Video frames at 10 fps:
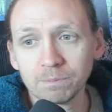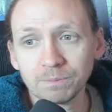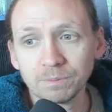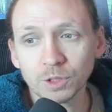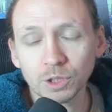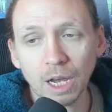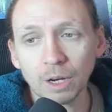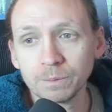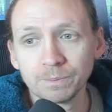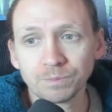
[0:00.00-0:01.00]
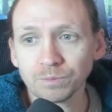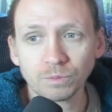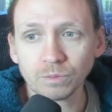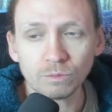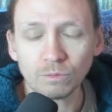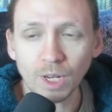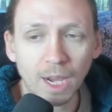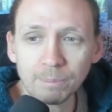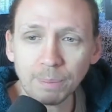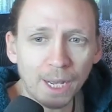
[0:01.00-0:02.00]
So
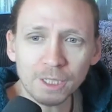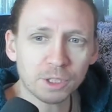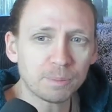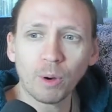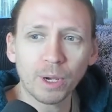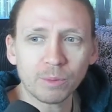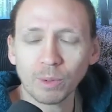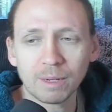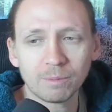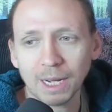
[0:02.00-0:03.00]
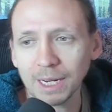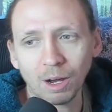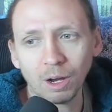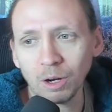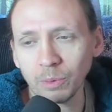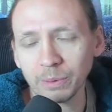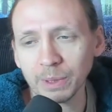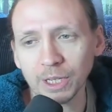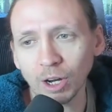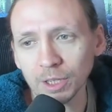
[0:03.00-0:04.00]
I'm past the point where I'm like, oh, we
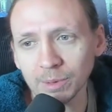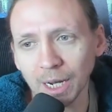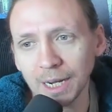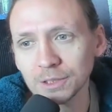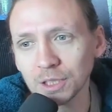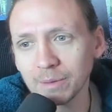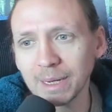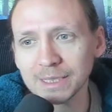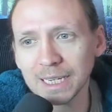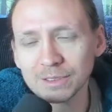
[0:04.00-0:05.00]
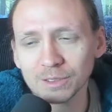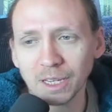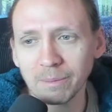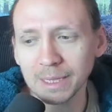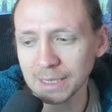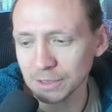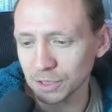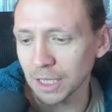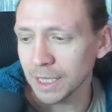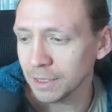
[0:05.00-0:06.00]
got them, guys. They made that
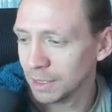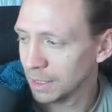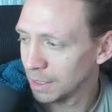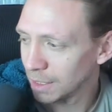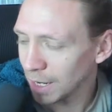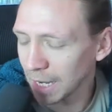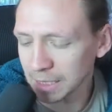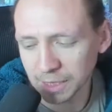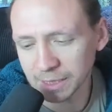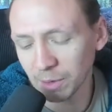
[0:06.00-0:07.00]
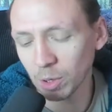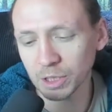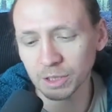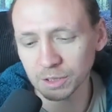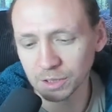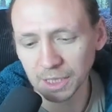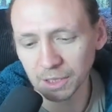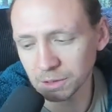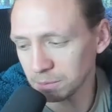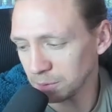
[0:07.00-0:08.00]
sign. I think they want you to see
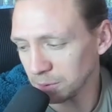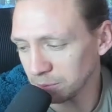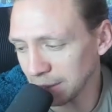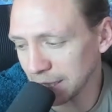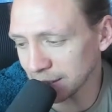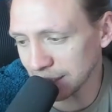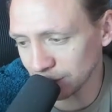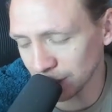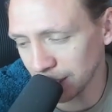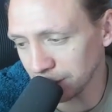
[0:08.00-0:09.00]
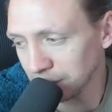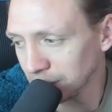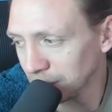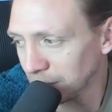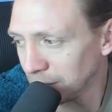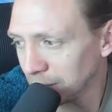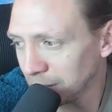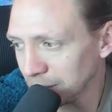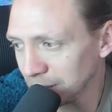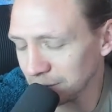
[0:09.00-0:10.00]
you making that sign.
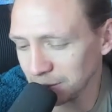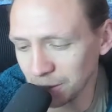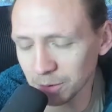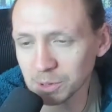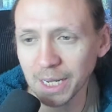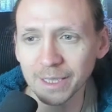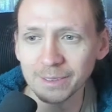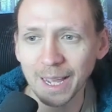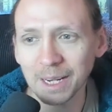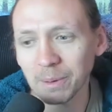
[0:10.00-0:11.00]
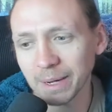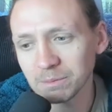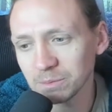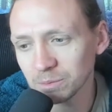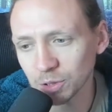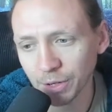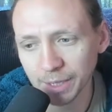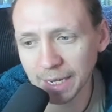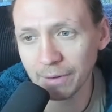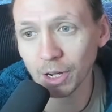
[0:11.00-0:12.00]
You know what I'm saying? Anyway, sorry, carry on.